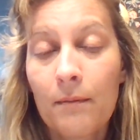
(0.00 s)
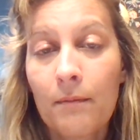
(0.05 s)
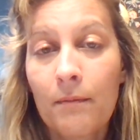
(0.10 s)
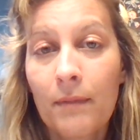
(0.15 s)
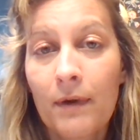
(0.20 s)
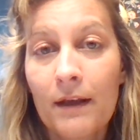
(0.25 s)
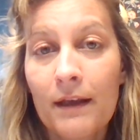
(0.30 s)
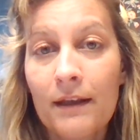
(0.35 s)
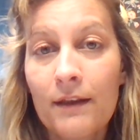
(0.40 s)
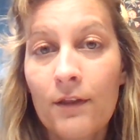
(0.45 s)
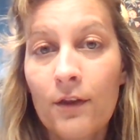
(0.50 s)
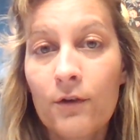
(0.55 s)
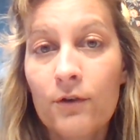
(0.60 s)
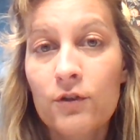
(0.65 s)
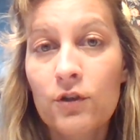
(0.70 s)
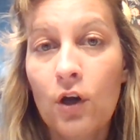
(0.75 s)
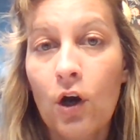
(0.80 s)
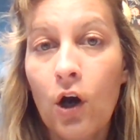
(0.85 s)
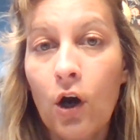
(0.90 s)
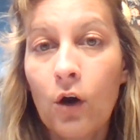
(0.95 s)
But
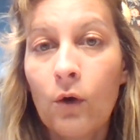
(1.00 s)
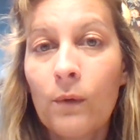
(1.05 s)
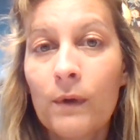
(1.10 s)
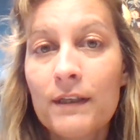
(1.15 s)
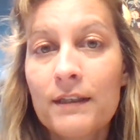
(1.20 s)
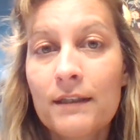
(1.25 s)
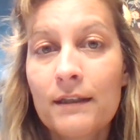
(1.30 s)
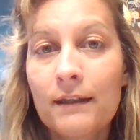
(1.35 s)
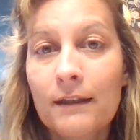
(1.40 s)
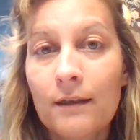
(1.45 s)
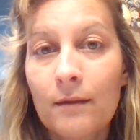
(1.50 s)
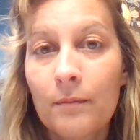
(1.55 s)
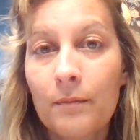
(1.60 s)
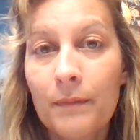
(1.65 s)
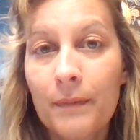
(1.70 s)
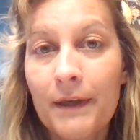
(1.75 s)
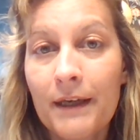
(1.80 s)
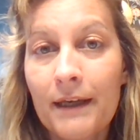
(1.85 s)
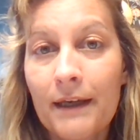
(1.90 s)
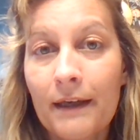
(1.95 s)
there's always going to
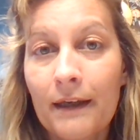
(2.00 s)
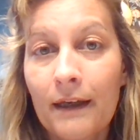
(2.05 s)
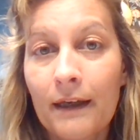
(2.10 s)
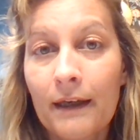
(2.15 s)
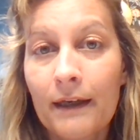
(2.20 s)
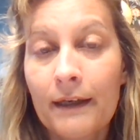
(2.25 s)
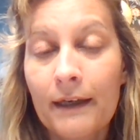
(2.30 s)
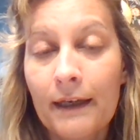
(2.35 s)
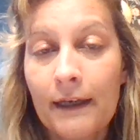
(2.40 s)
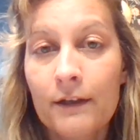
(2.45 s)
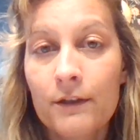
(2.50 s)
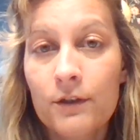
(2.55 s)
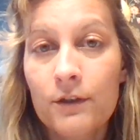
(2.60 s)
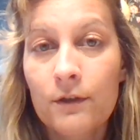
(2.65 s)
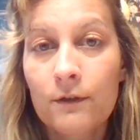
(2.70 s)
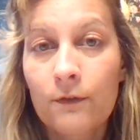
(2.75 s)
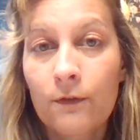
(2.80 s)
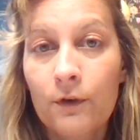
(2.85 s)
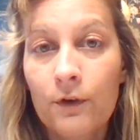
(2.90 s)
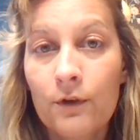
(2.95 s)
be an
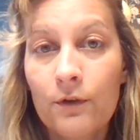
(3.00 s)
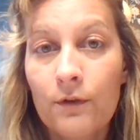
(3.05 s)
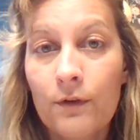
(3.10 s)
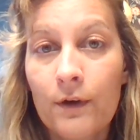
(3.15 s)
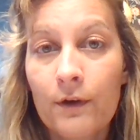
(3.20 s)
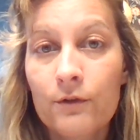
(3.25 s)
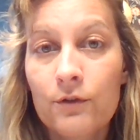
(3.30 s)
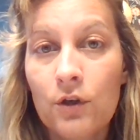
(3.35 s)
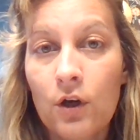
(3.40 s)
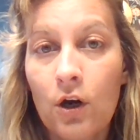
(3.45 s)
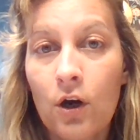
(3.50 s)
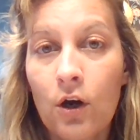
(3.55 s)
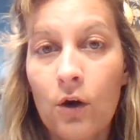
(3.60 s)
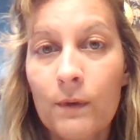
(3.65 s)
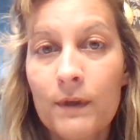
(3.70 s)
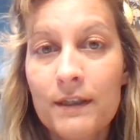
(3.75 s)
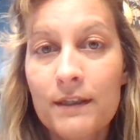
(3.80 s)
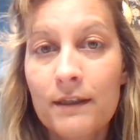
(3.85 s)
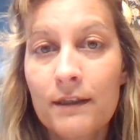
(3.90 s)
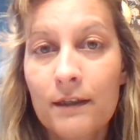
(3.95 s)
answer for you. There's
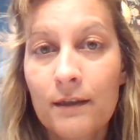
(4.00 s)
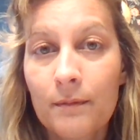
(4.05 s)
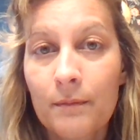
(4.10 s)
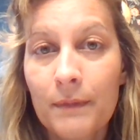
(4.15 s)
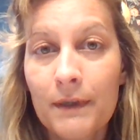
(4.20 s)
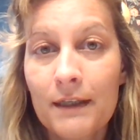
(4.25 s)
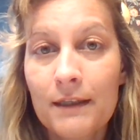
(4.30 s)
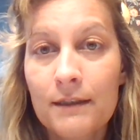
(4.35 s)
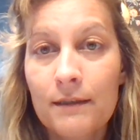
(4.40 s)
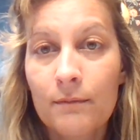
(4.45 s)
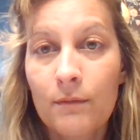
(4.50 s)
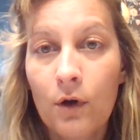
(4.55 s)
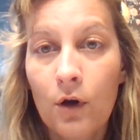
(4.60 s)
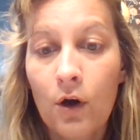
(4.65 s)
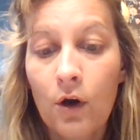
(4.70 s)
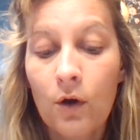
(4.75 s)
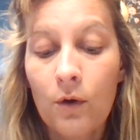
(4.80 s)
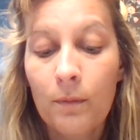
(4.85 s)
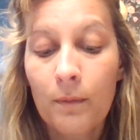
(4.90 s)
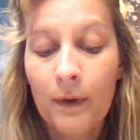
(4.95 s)
always going to be some
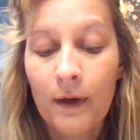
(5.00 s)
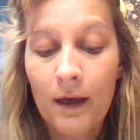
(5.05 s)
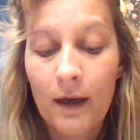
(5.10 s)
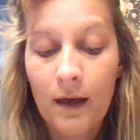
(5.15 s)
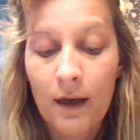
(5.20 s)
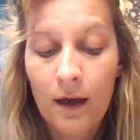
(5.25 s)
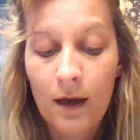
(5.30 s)
hope.